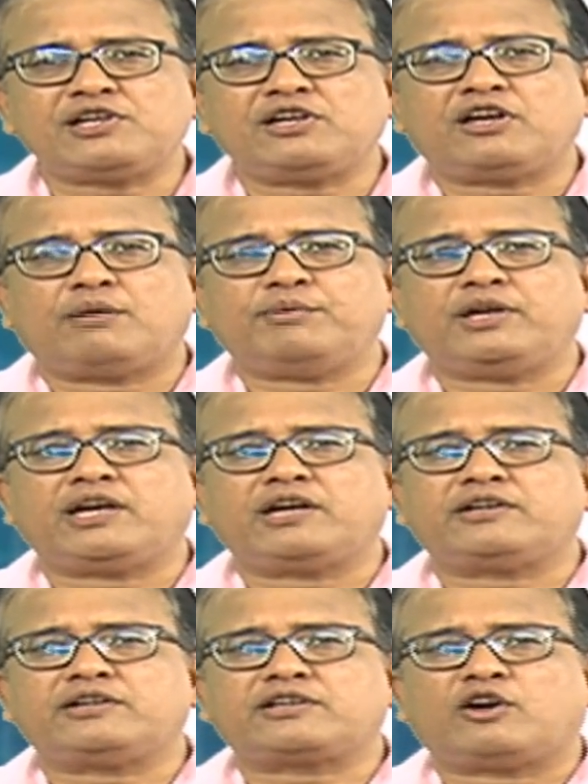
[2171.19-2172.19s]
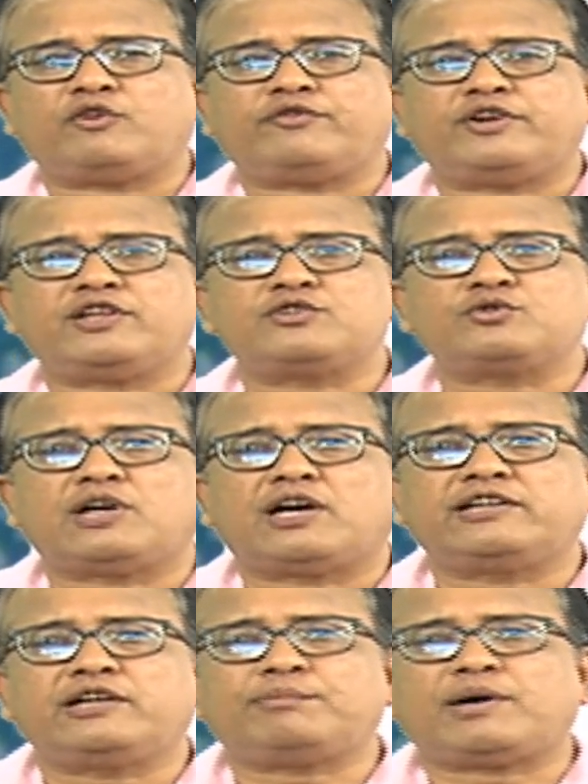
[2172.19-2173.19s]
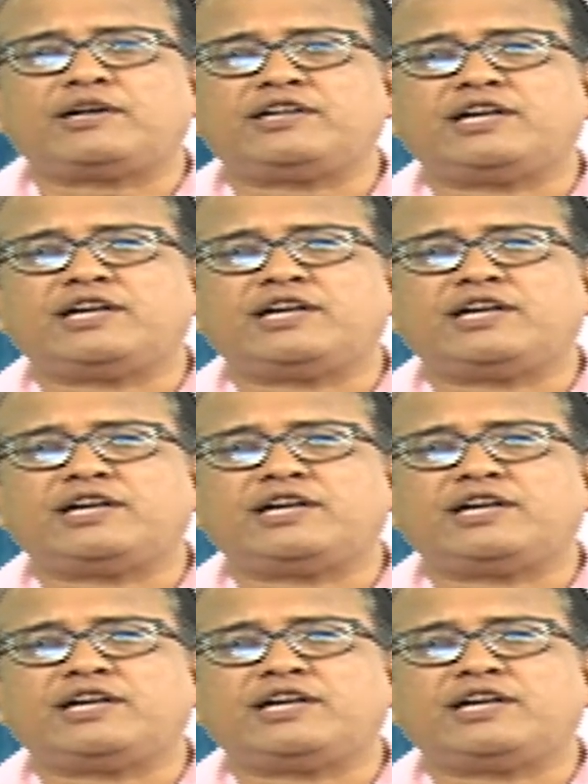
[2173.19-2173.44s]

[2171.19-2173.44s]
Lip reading: communicates confidence to the other party